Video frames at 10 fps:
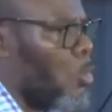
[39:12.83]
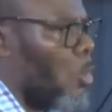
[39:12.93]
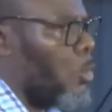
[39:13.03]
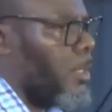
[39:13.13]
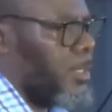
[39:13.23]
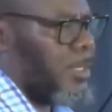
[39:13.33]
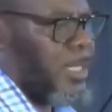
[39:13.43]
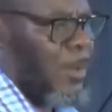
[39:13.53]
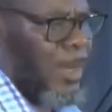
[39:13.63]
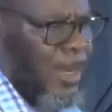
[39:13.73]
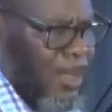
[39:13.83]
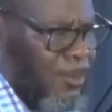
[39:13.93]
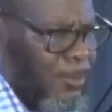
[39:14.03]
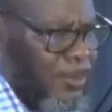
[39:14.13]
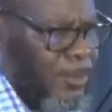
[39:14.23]
God is in our life.
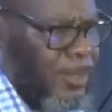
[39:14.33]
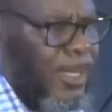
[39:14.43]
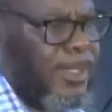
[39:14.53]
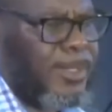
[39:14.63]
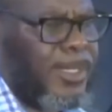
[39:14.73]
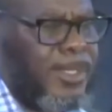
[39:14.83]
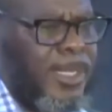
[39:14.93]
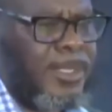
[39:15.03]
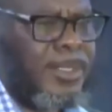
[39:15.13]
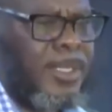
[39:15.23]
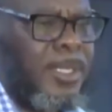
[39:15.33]
And he said that,